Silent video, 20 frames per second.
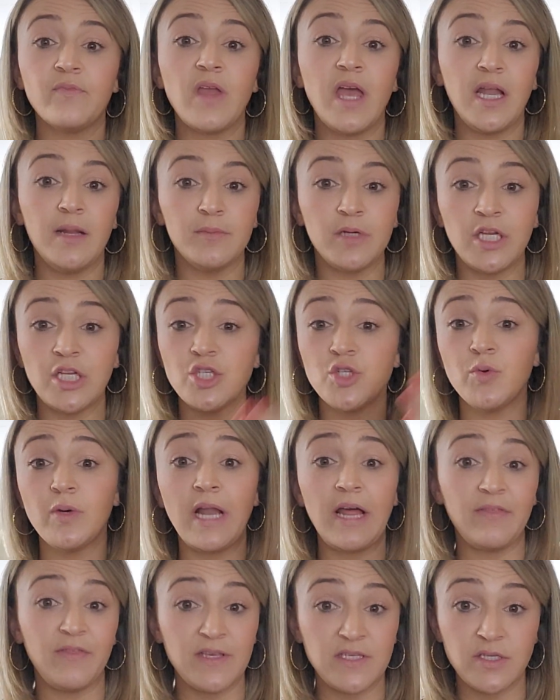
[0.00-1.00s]
And I'm going to do it
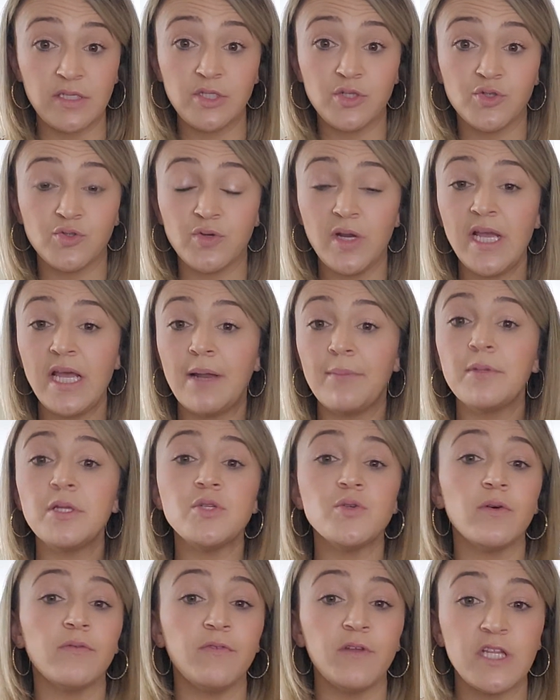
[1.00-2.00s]
at this interest rate. And I'm going
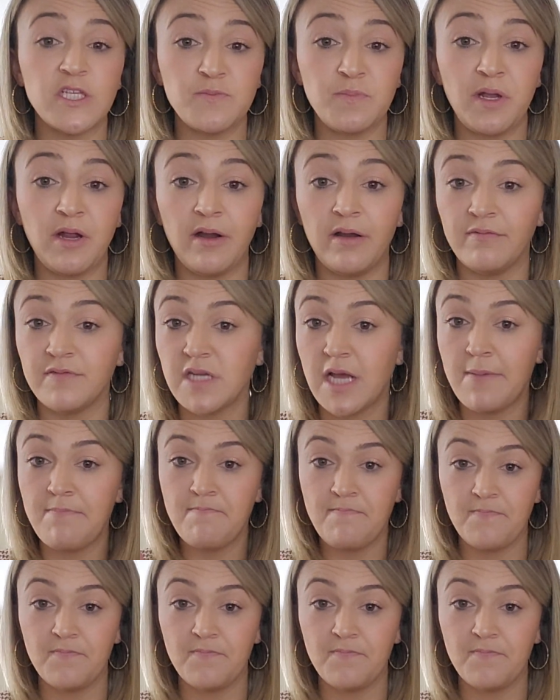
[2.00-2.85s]
to do it for this period of time.